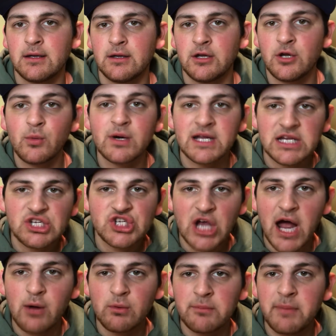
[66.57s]
You know what he
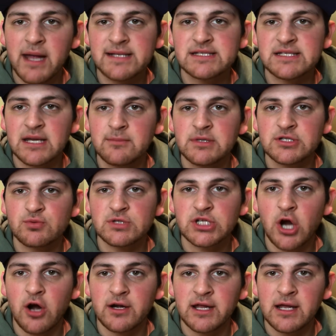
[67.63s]
shot when Ben Simmons was
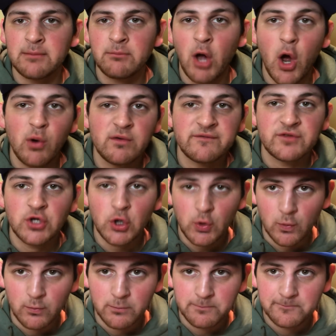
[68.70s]
guarding him? 0 of 2.